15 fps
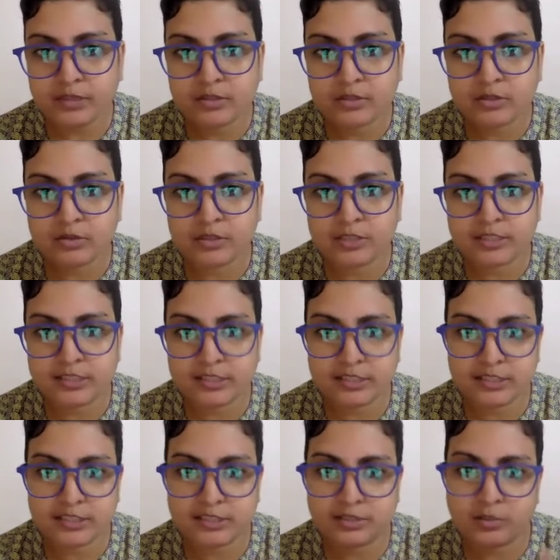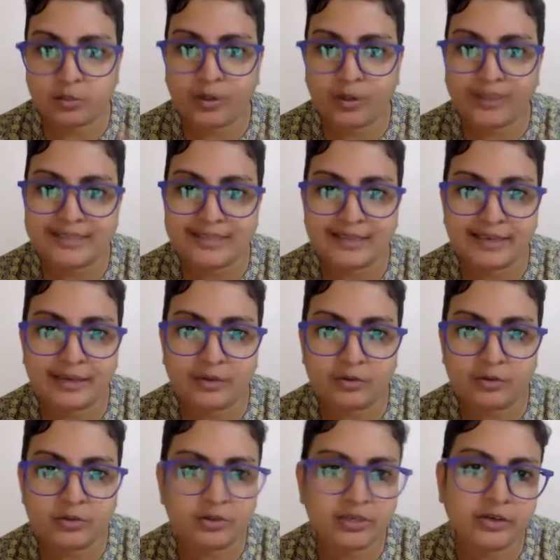So this is just a once a day
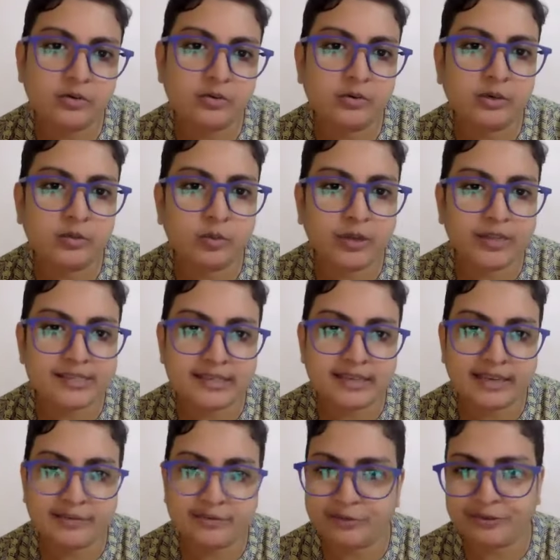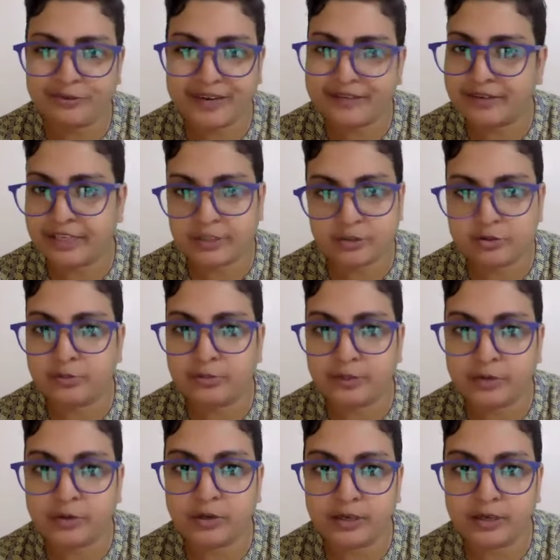dose. You can do it once a day for 5 days, should
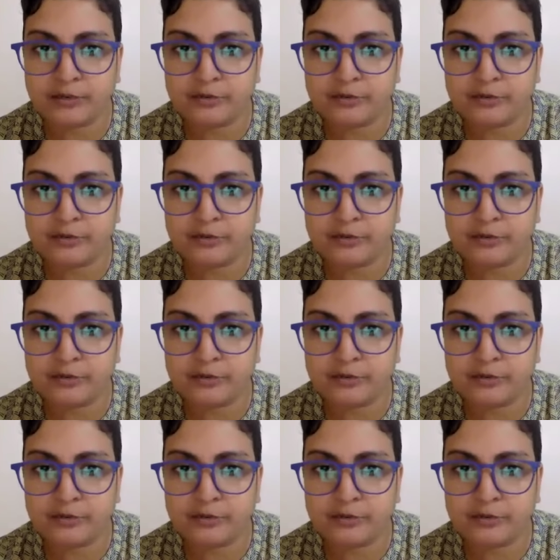be good